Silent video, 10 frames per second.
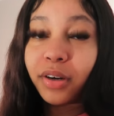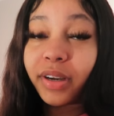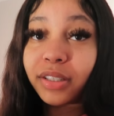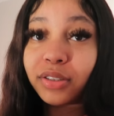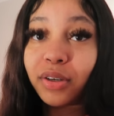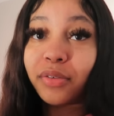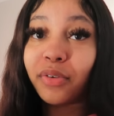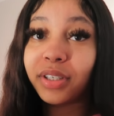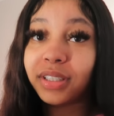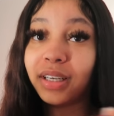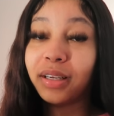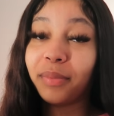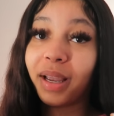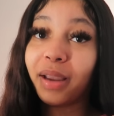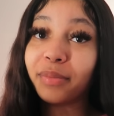all right, so unfortunately
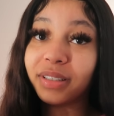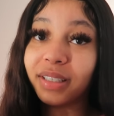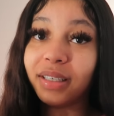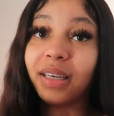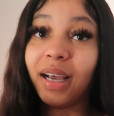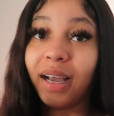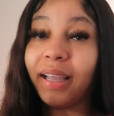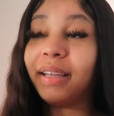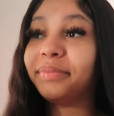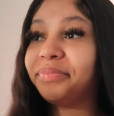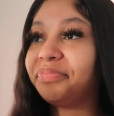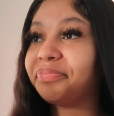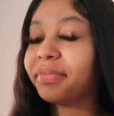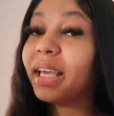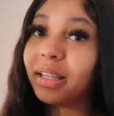my camera did die
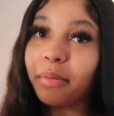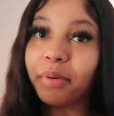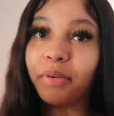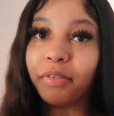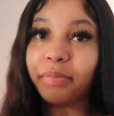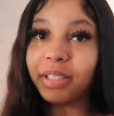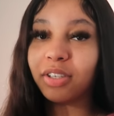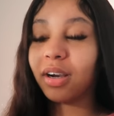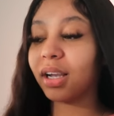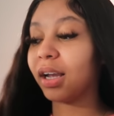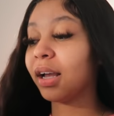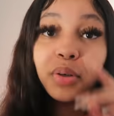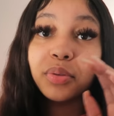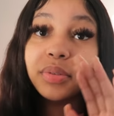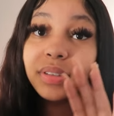in the middle of me talking.
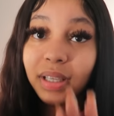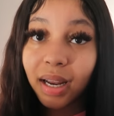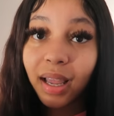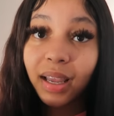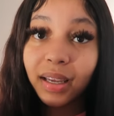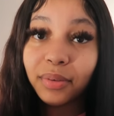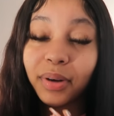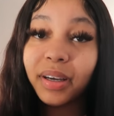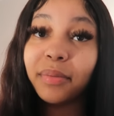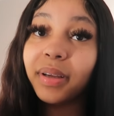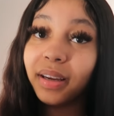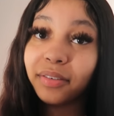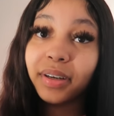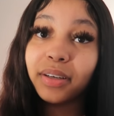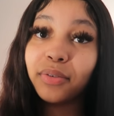So today we're gonna be
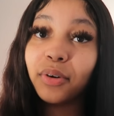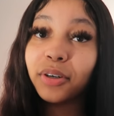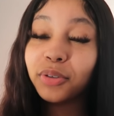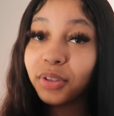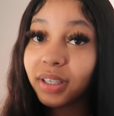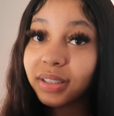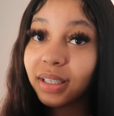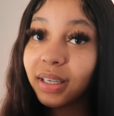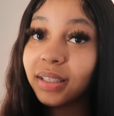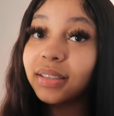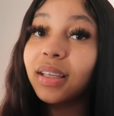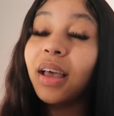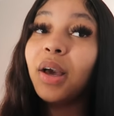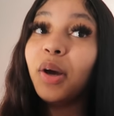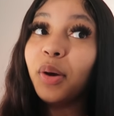getting ready for New York City's
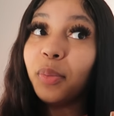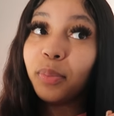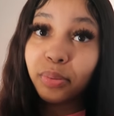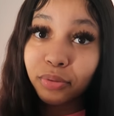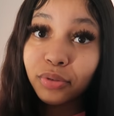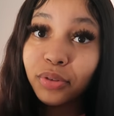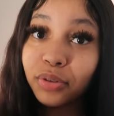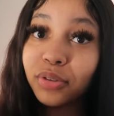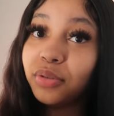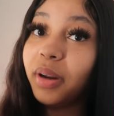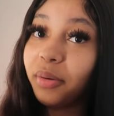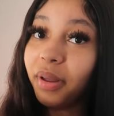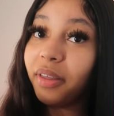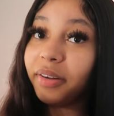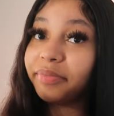brutal sweater
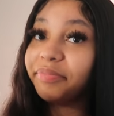weather.